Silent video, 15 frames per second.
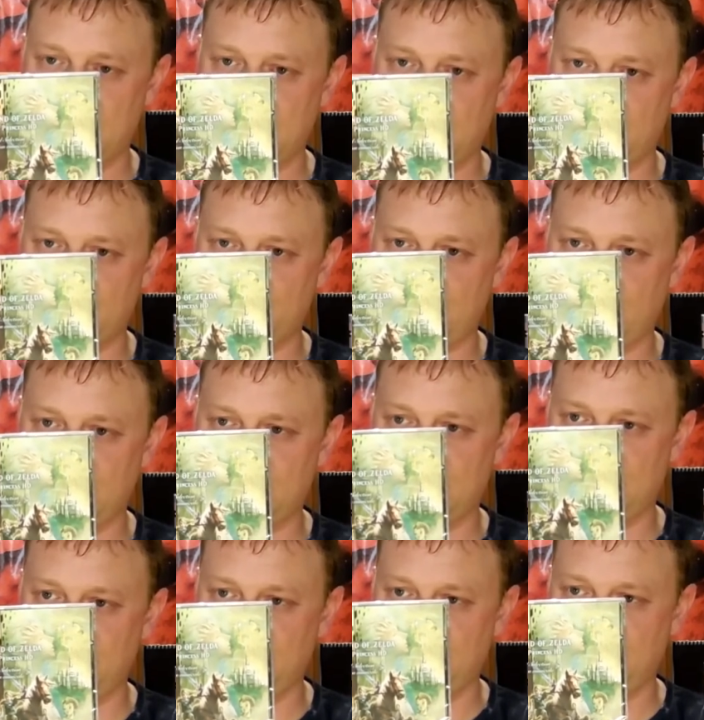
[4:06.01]
soundtrack
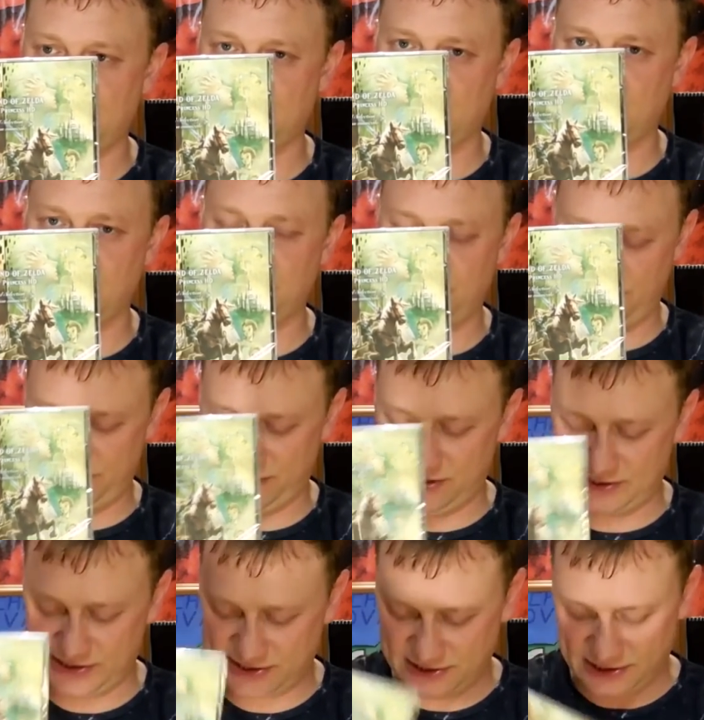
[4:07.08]
to Twilight
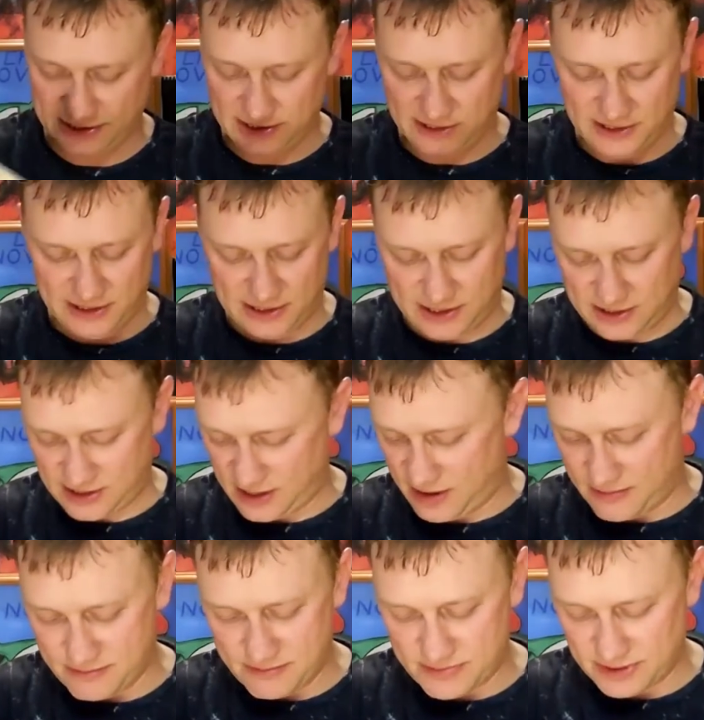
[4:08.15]
Princess.
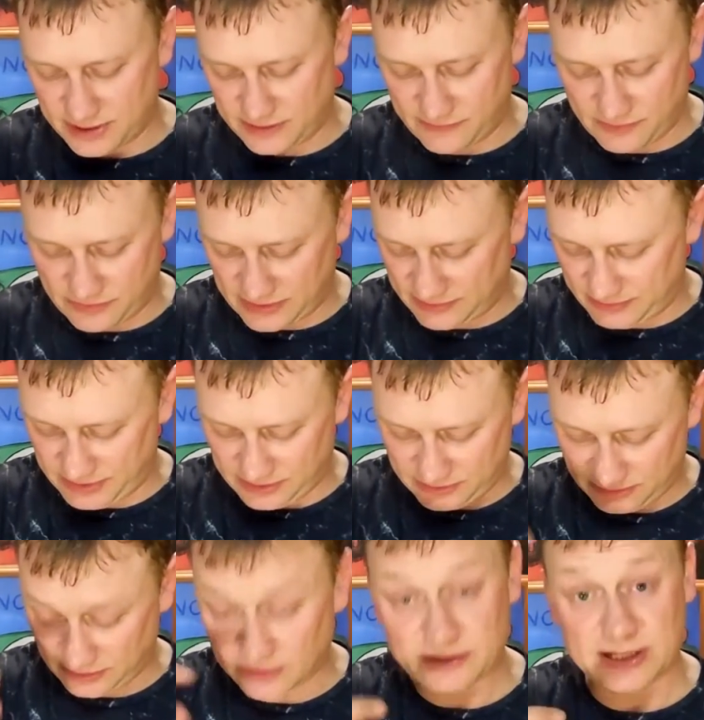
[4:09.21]
Unbelievable. I mean,
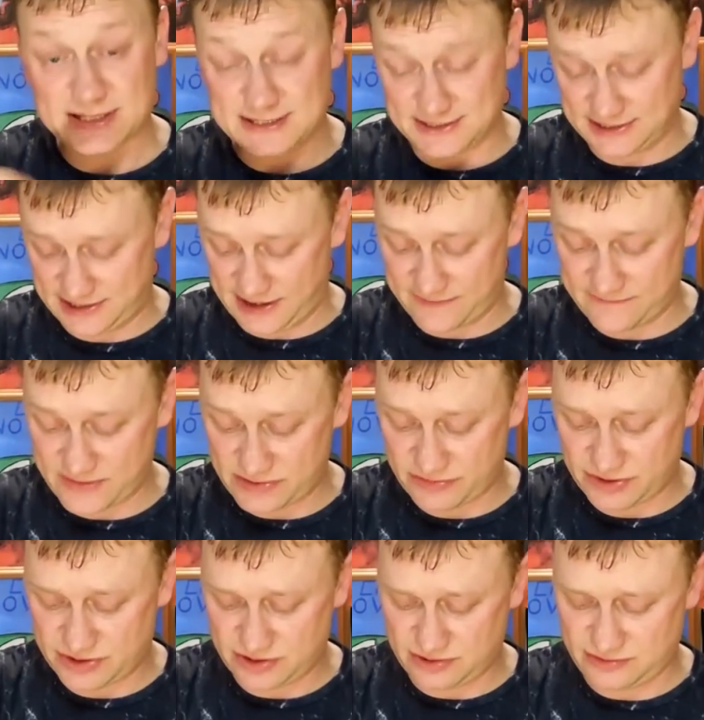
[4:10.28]
I'm going to listen to that
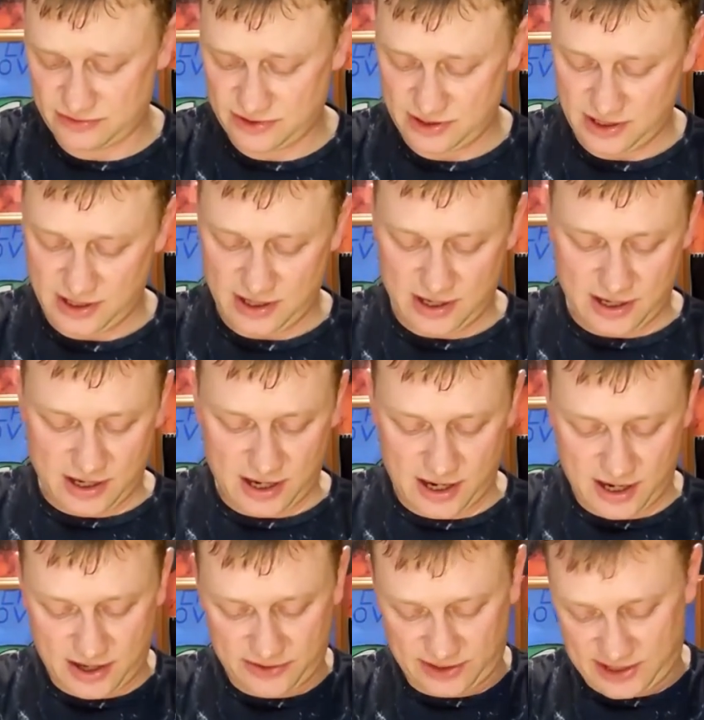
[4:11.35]
very soon.
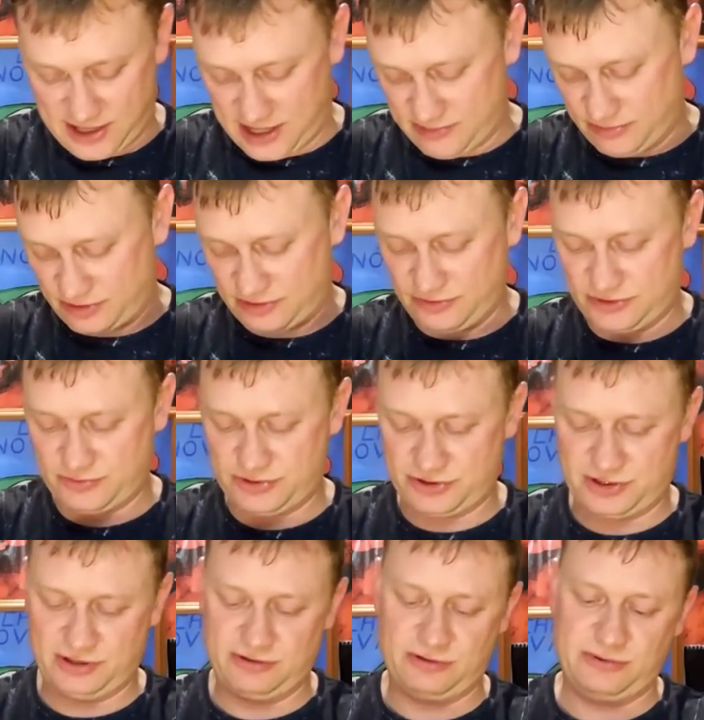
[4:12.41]
The game, of course, which
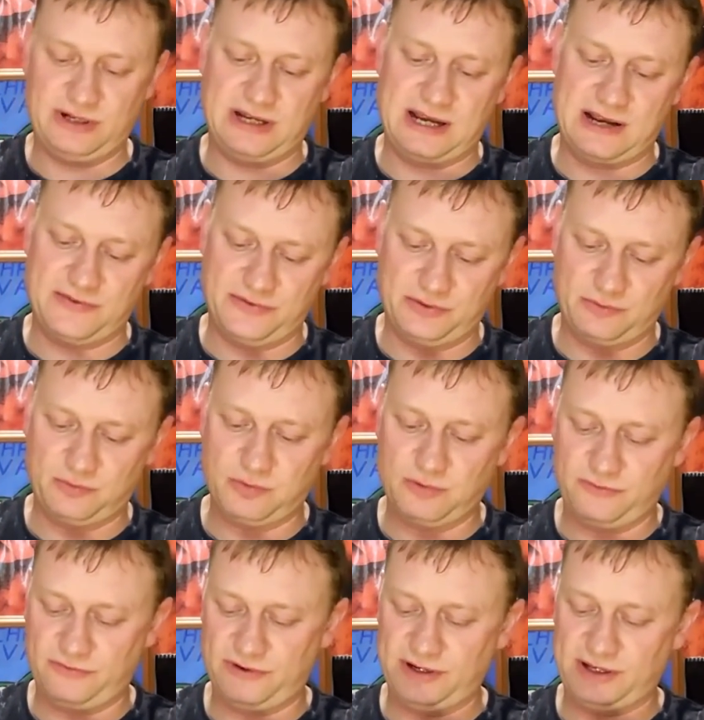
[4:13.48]
I'll show you in a minute, and the
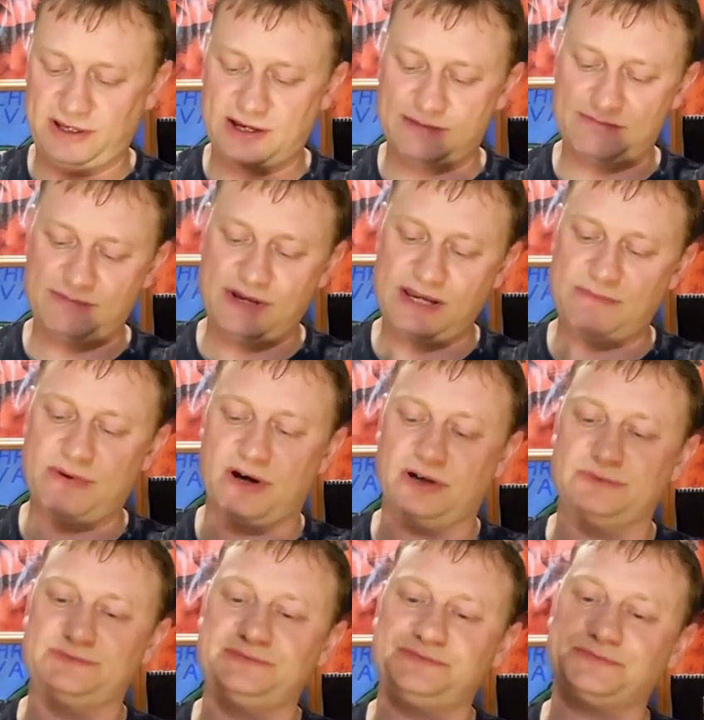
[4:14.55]
Wolf Link
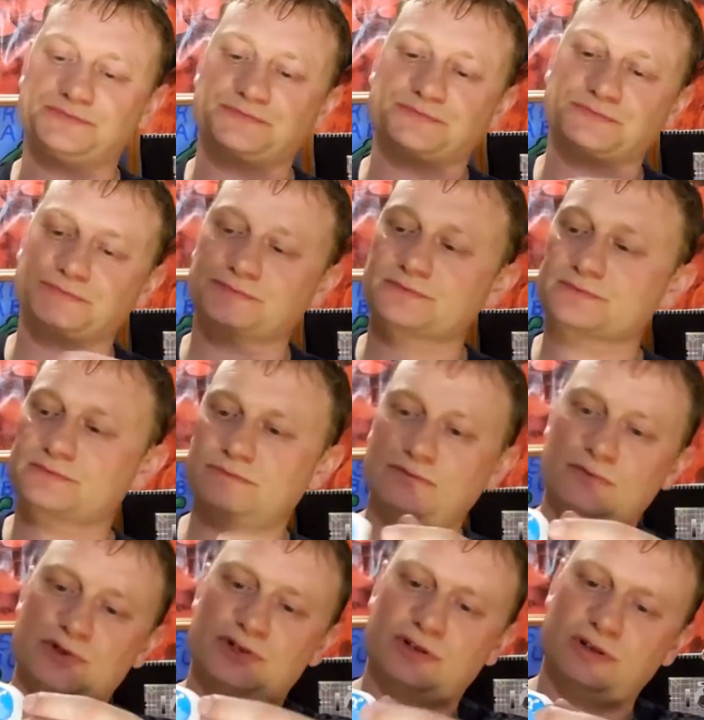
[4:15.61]
Amiibo.
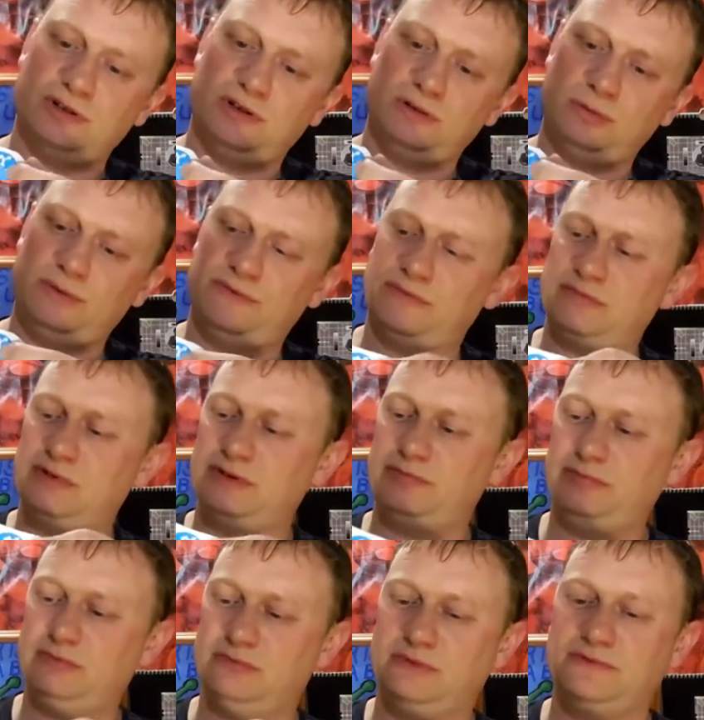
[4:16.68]
It's got a little bit of,
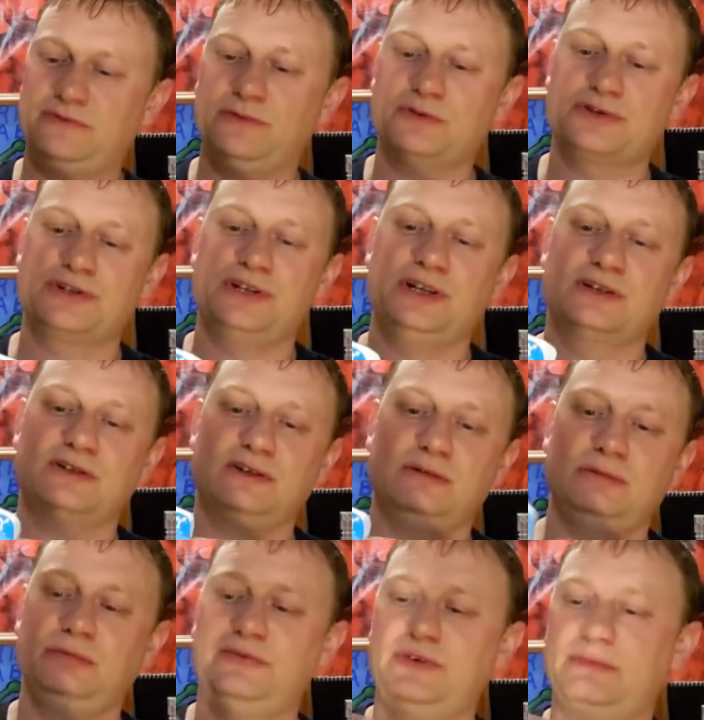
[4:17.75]
unfortunately, it's got a little